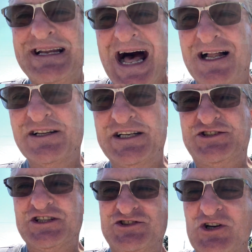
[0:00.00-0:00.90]

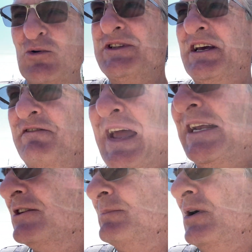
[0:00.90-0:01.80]
knowledge, it's only
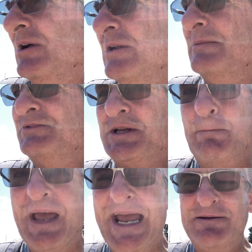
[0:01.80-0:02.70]
available to
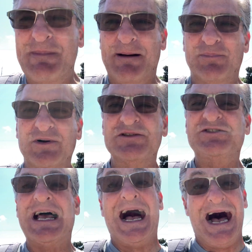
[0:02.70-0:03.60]
paid members.
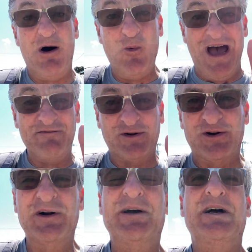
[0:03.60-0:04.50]

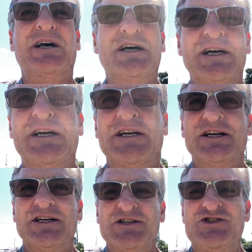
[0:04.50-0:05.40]
However,
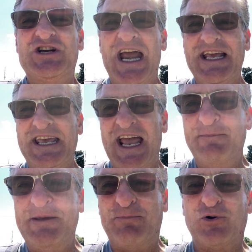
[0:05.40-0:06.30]
Jay
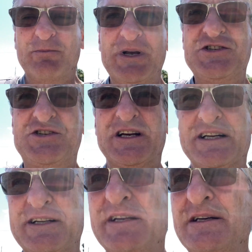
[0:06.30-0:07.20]
gave me
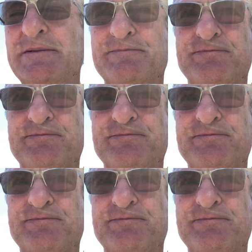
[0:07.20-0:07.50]
permission